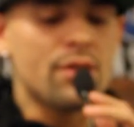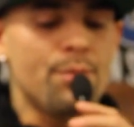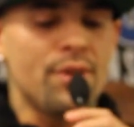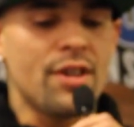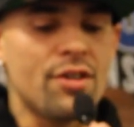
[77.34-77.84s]
to
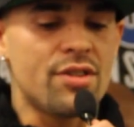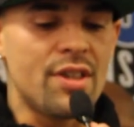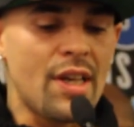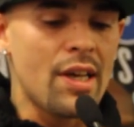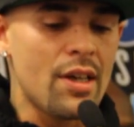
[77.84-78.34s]
be here
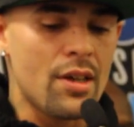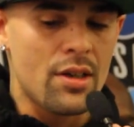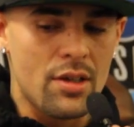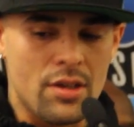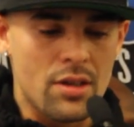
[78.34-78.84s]
today.
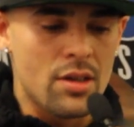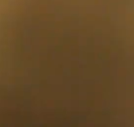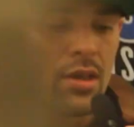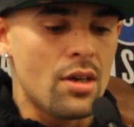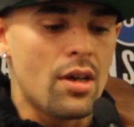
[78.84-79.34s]

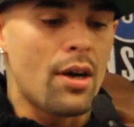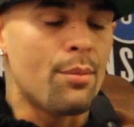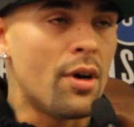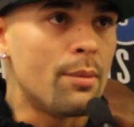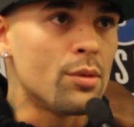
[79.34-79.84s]

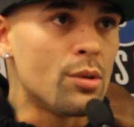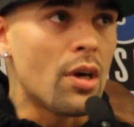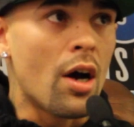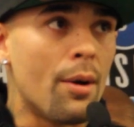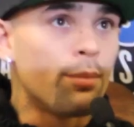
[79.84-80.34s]
I'm
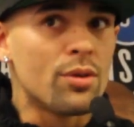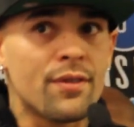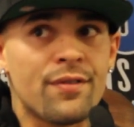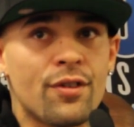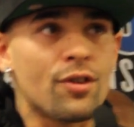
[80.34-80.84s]

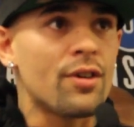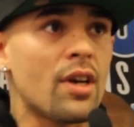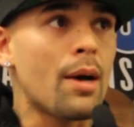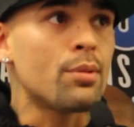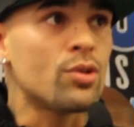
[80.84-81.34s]
humbled for
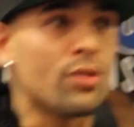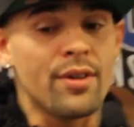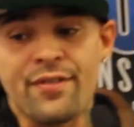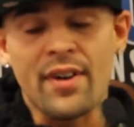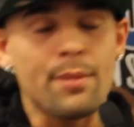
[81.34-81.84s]
the
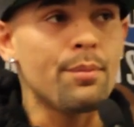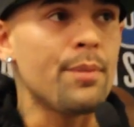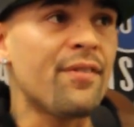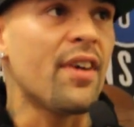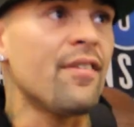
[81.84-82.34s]
opportunity to
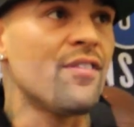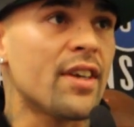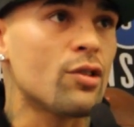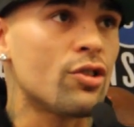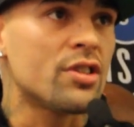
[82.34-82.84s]
be fighting
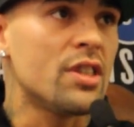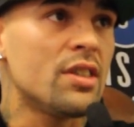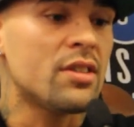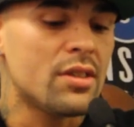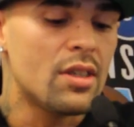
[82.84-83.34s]
Victor
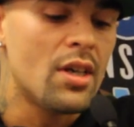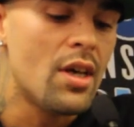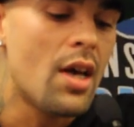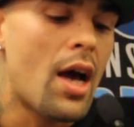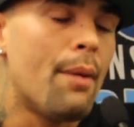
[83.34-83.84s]
Ortiz.
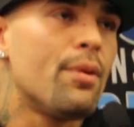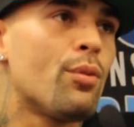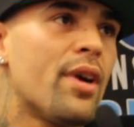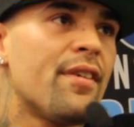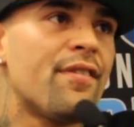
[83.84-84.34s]
I've been waiting